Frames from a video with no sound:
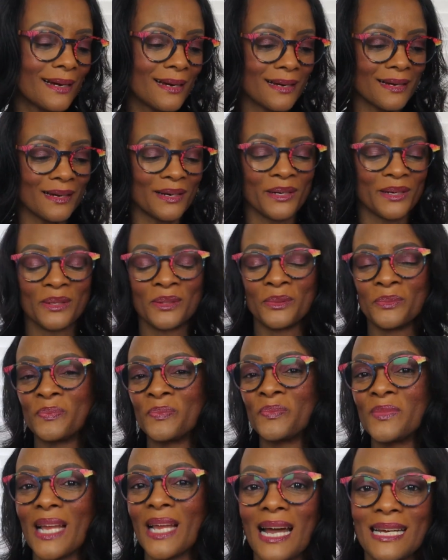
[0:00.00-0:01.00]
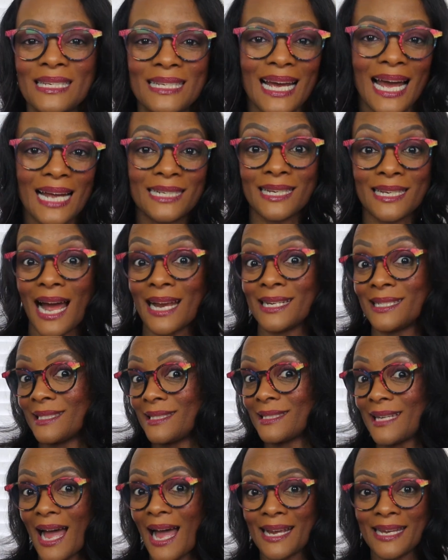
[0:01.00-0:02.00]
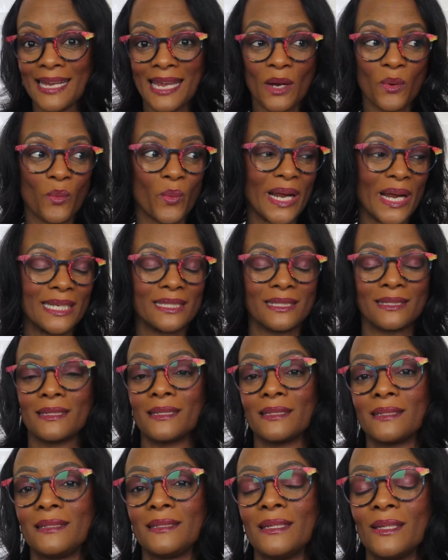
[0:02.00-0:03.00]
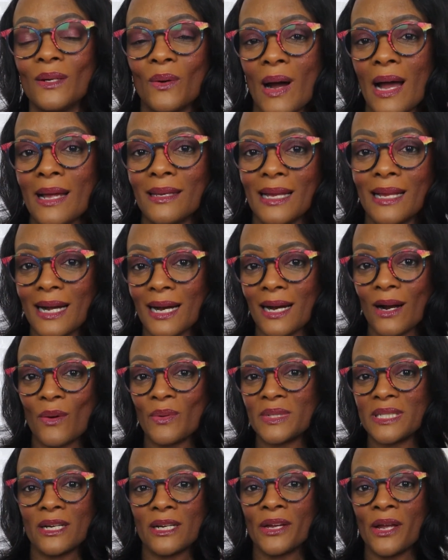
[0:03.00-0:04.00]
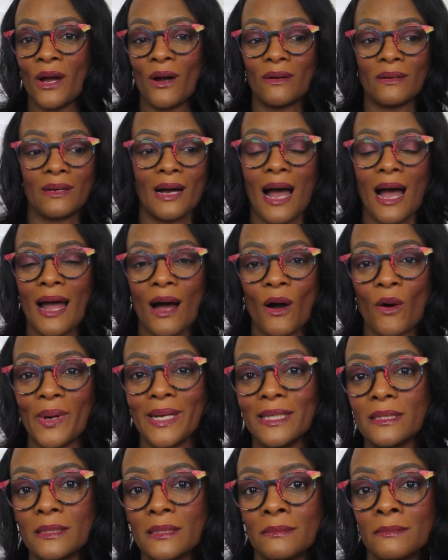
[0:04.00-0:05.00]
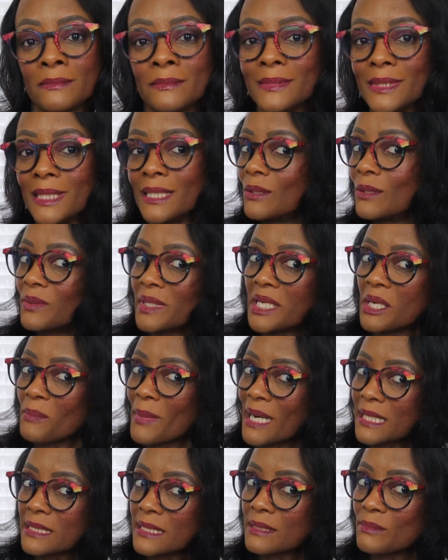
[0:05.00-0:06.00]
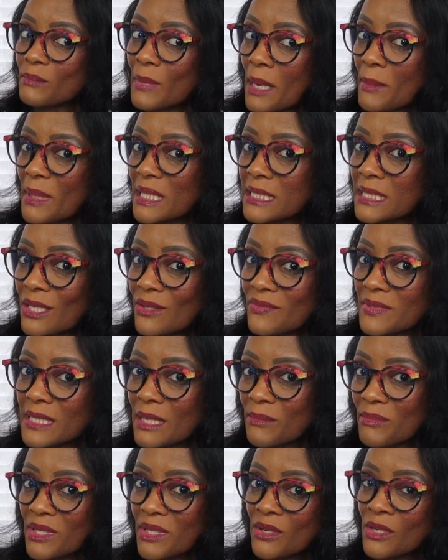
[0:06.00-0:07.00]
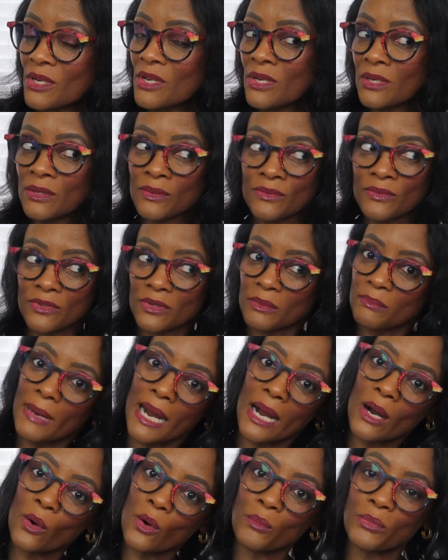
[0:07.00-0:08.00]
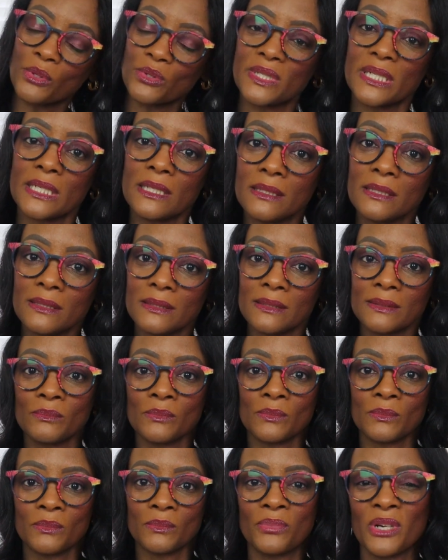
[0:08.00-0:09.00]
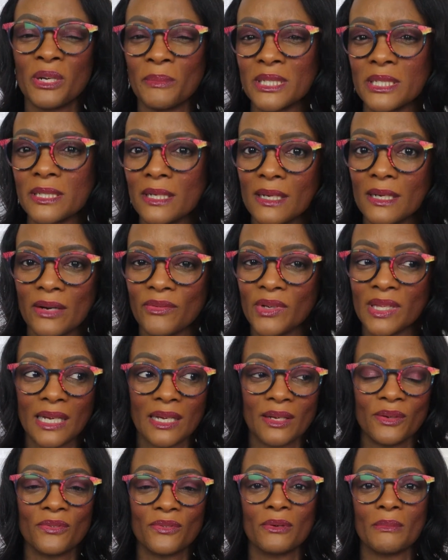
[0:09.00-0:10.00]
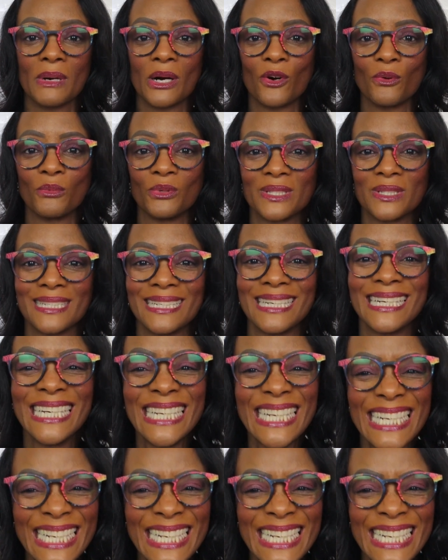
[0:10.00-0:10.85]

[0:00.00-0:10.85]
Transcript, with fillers: I can't wait because, you know, like I always tell y'all, I always, you know, get myself something from my own boutique. Pretty much everything from my own boutique.